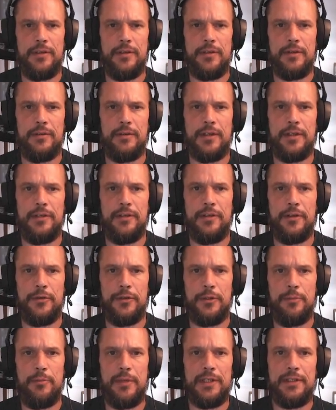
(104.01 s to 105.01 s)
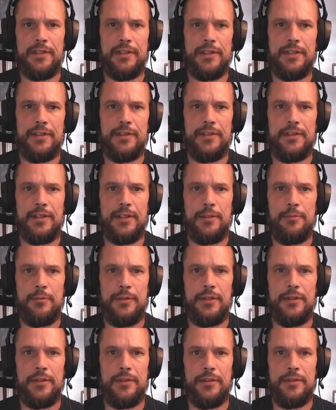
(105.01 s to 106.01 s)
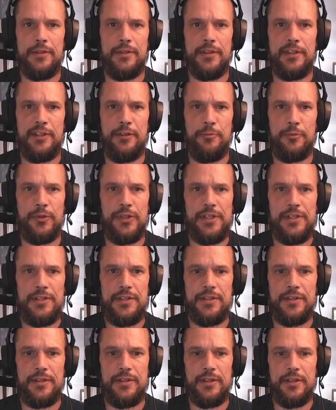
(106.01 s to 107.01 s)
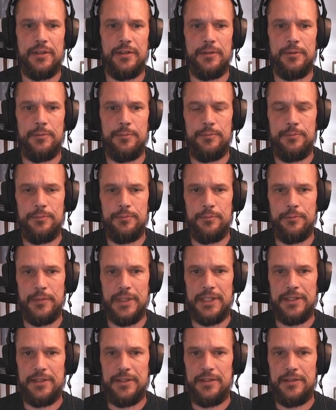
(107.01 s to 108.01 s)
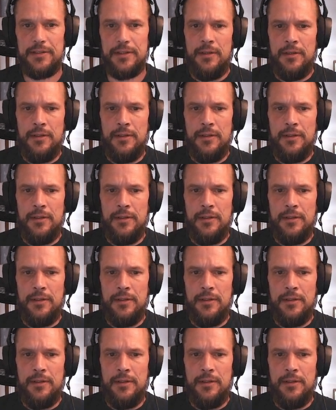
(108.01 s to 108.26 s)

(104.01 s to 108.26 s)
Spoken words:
I didn't know the method at the time, the enumeration method.